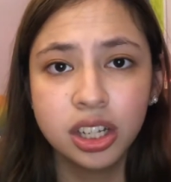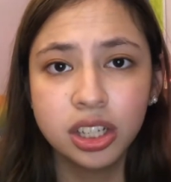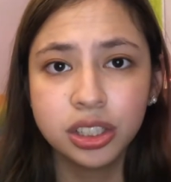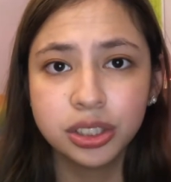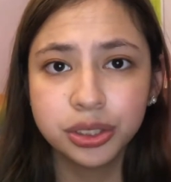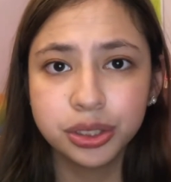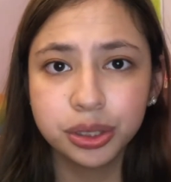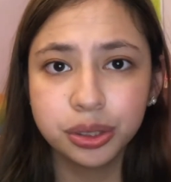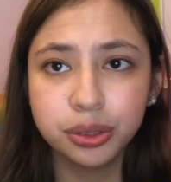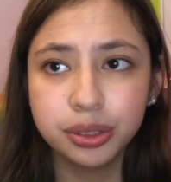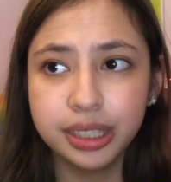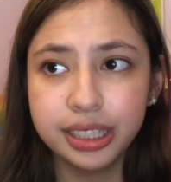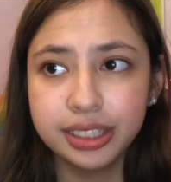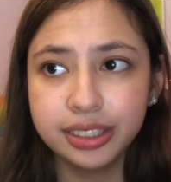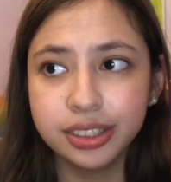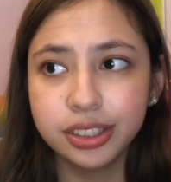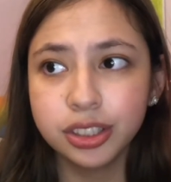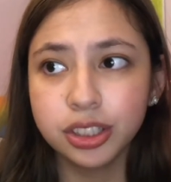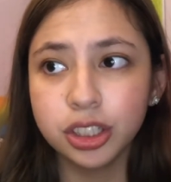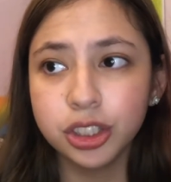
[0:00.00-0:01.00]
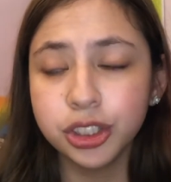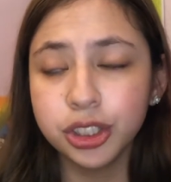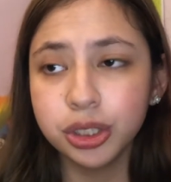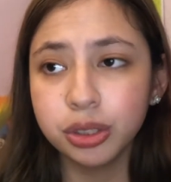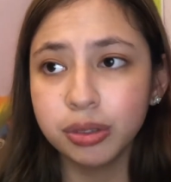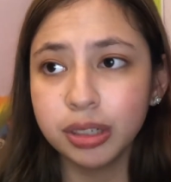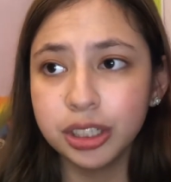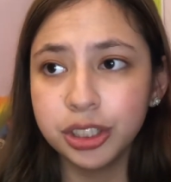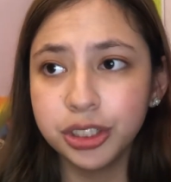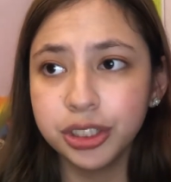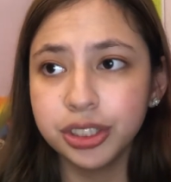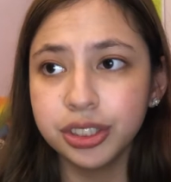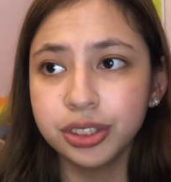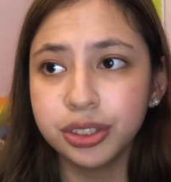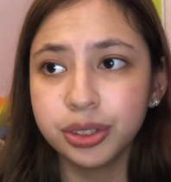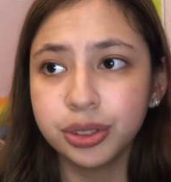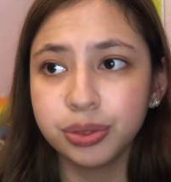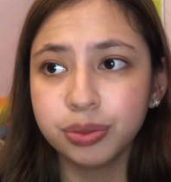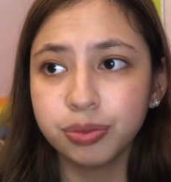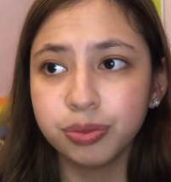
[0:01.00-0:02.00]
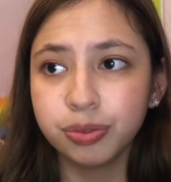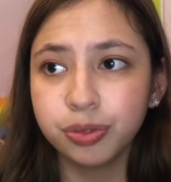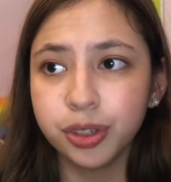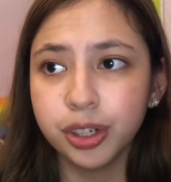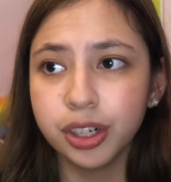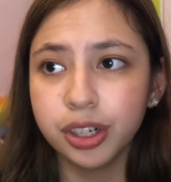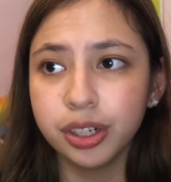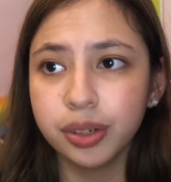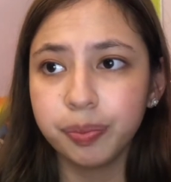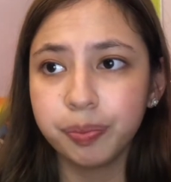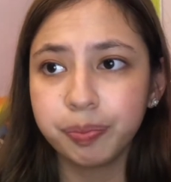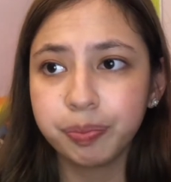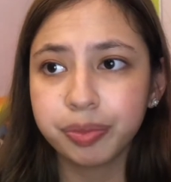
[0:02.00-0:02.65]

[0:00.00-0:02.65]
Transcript: So these discussion questions for